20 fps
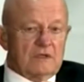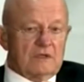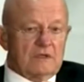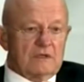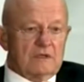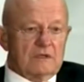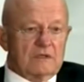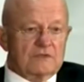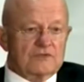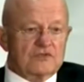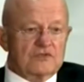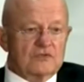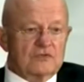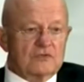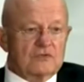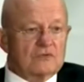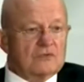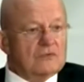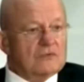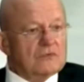
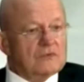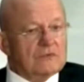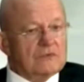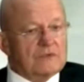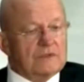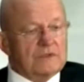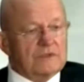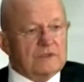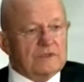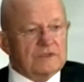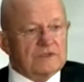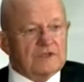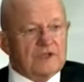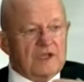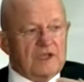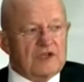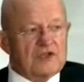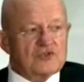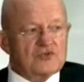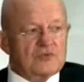to
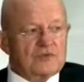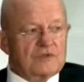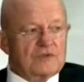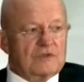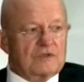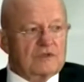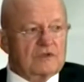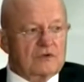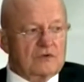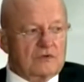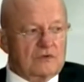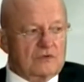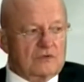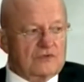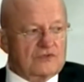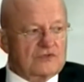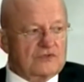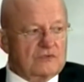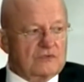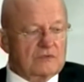engage with the
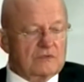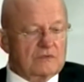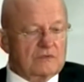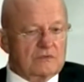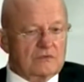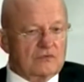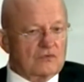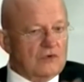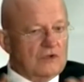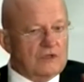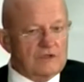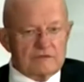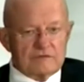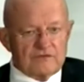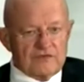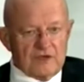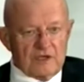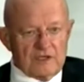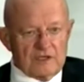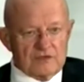Kurds, who are
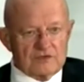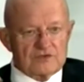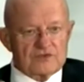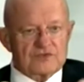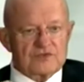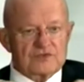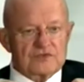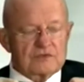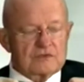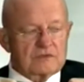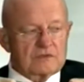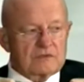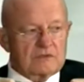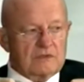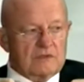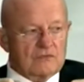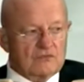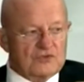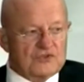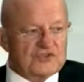great fighters,
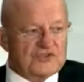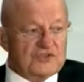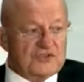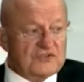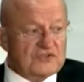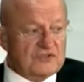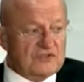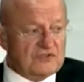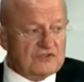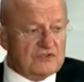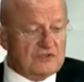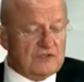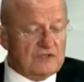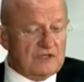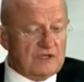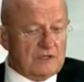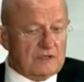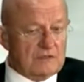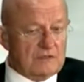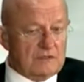resistant to
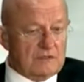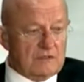the